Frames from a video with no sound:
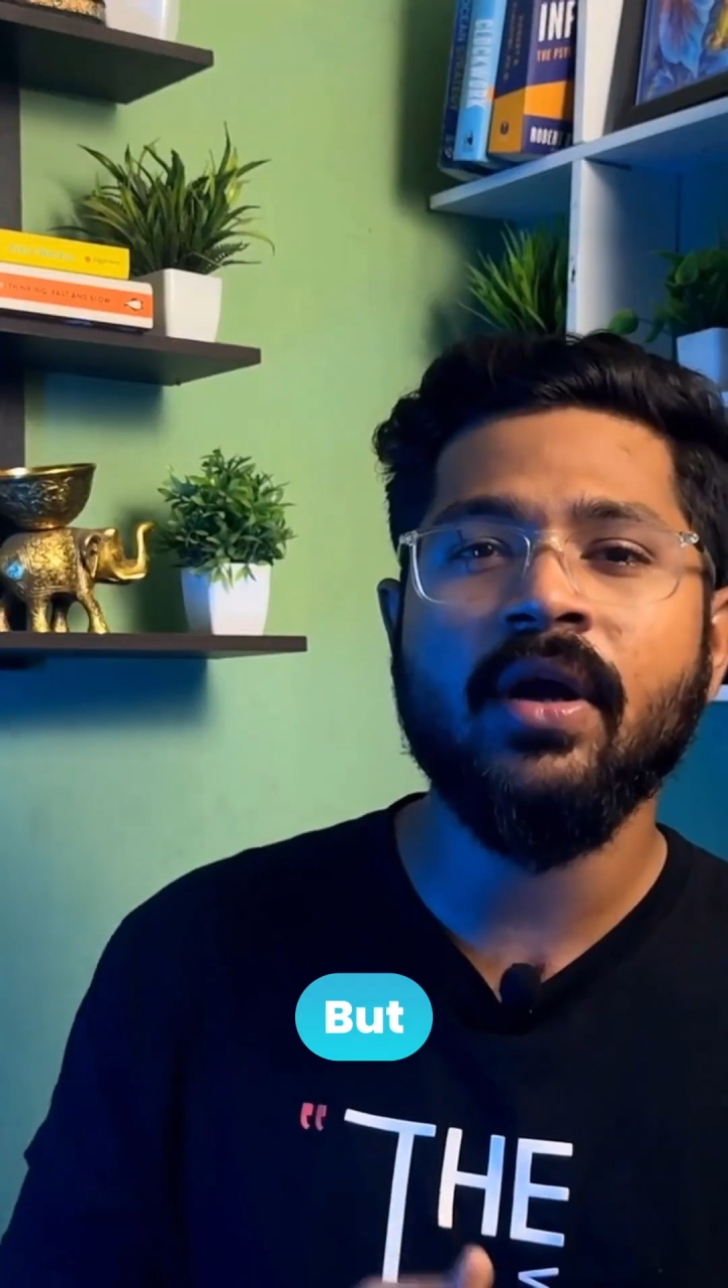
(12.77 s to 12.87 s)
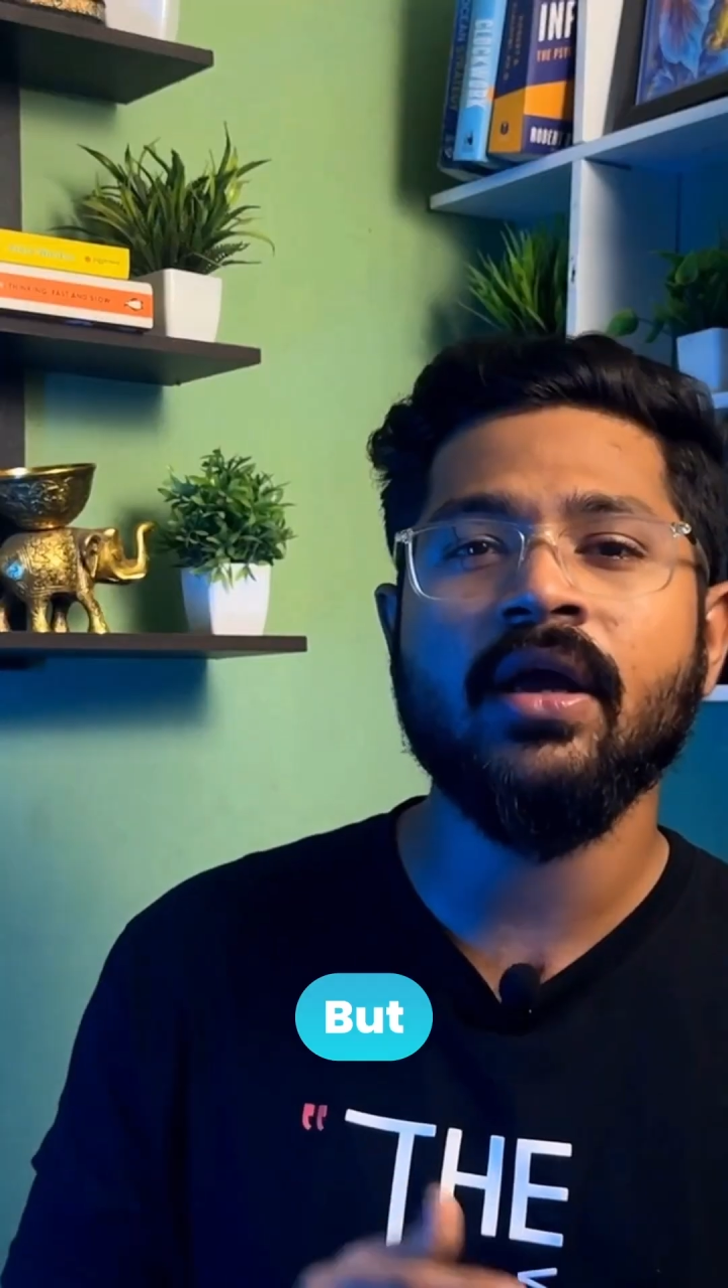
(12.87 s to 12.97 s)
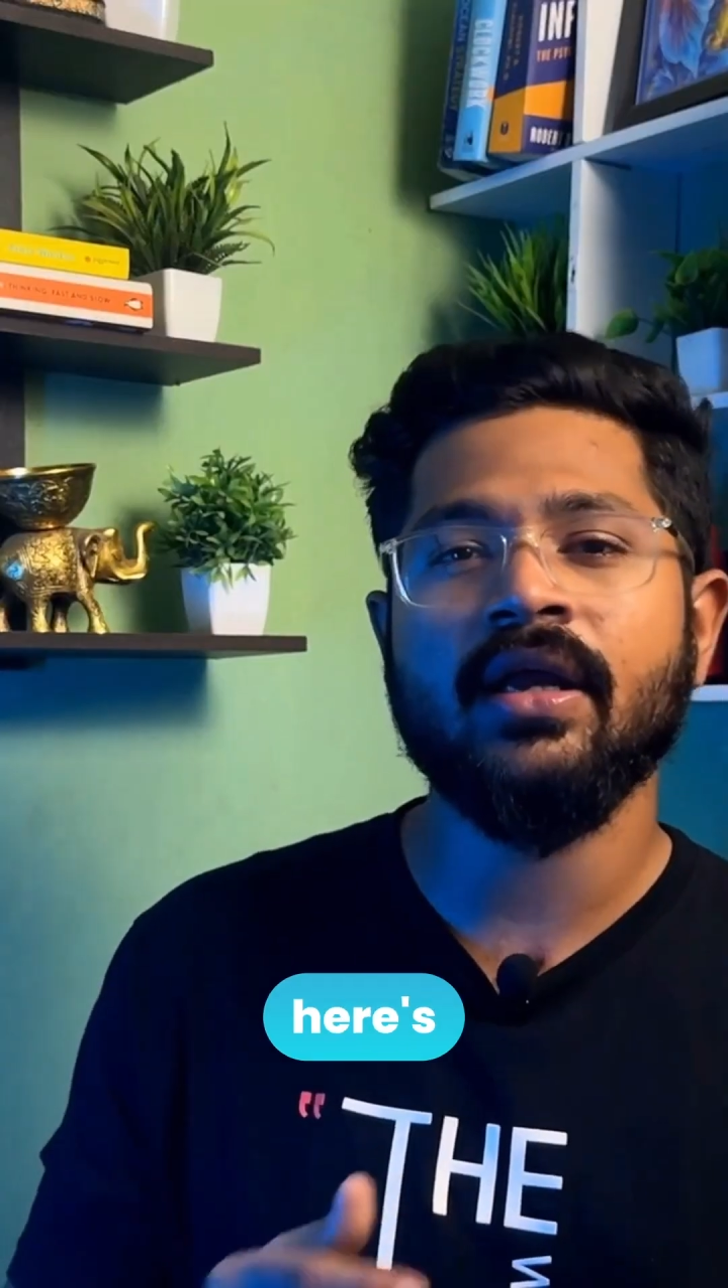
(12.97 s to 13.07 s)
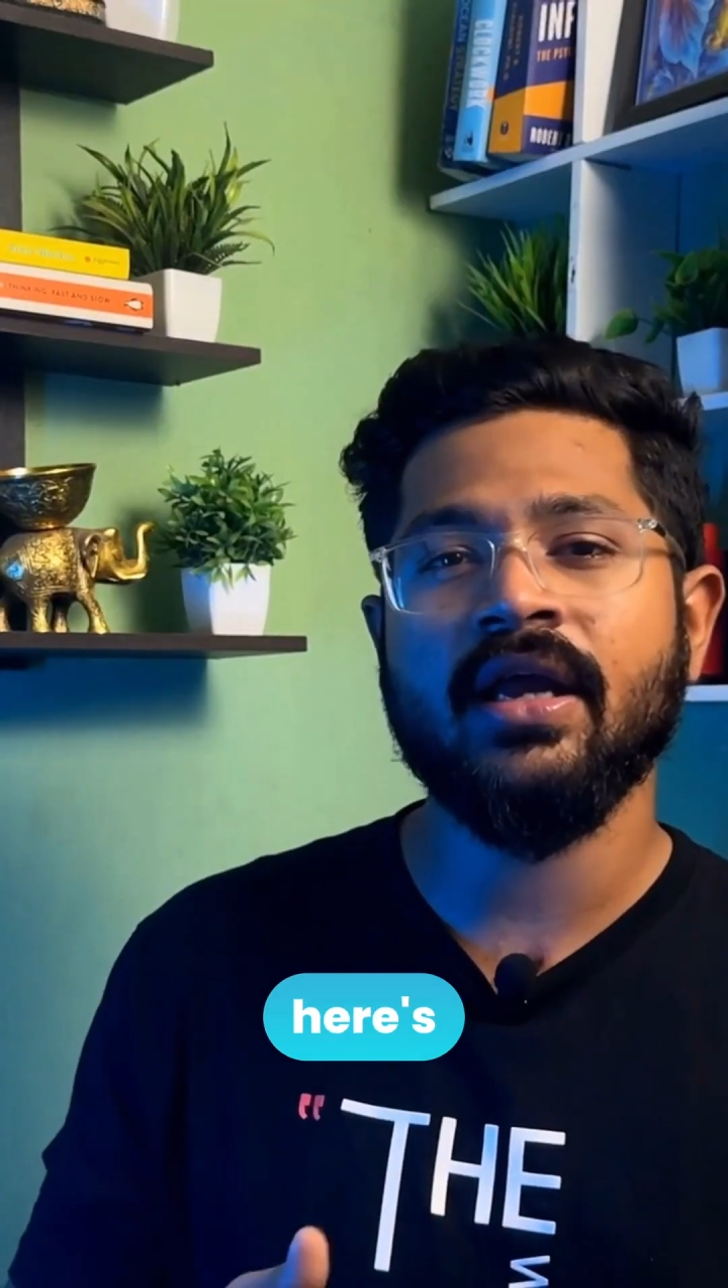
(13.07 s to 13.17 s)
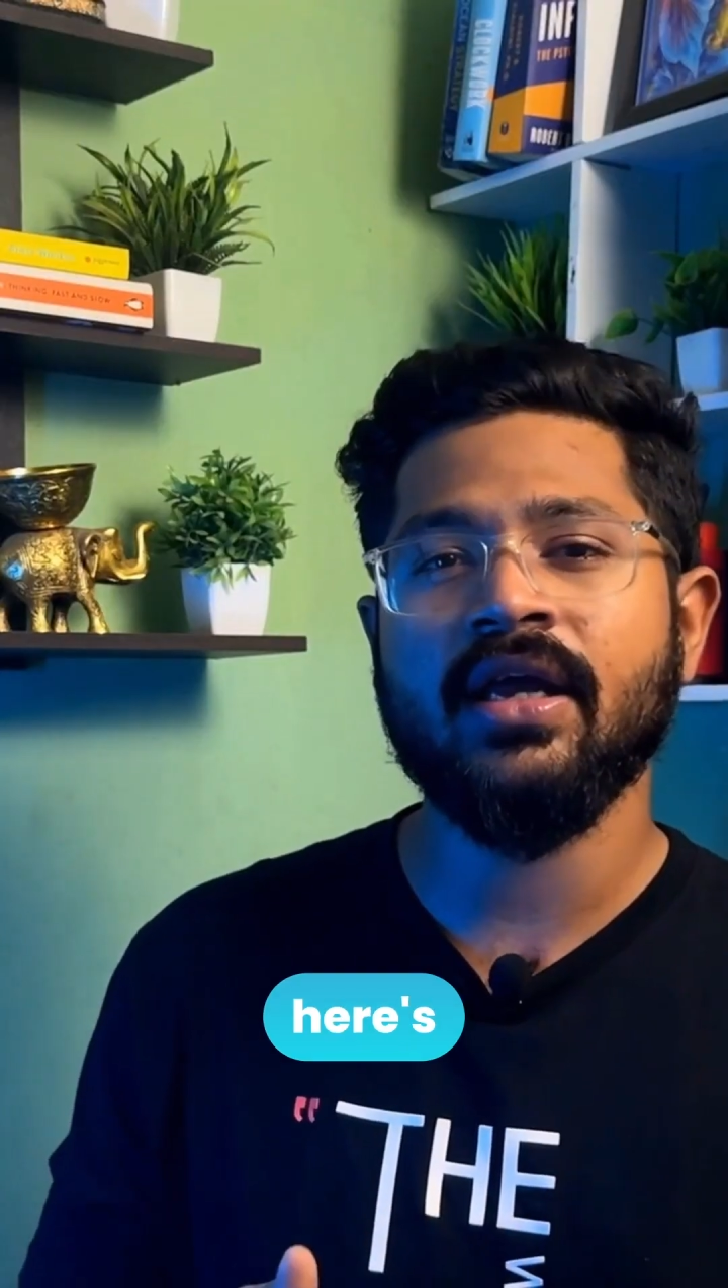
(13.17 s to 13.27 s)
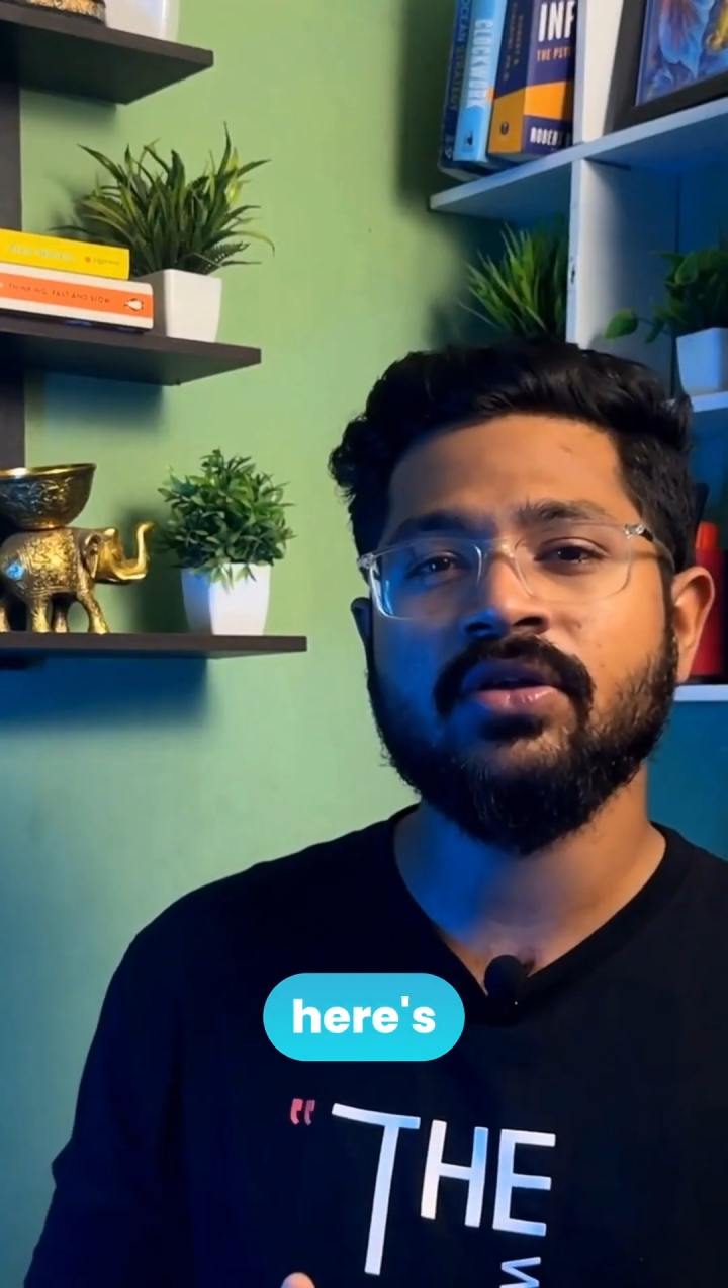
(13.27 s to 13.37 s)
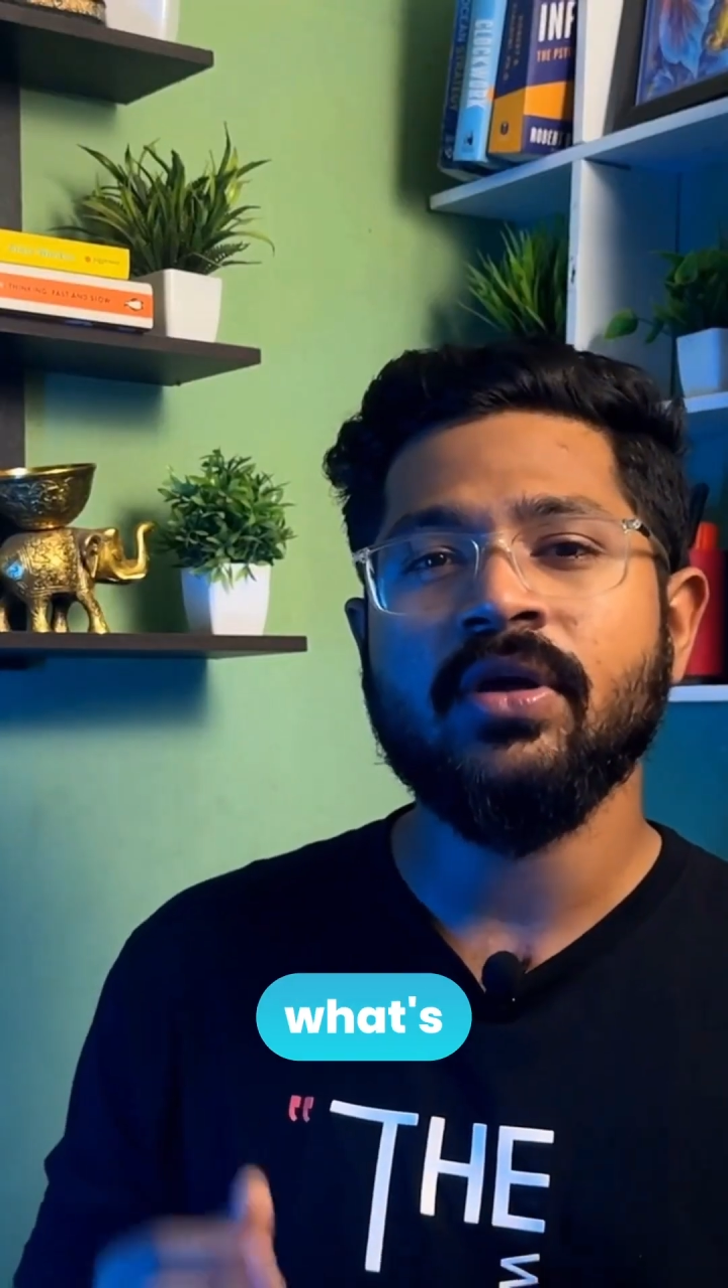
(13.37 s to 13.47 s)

But here's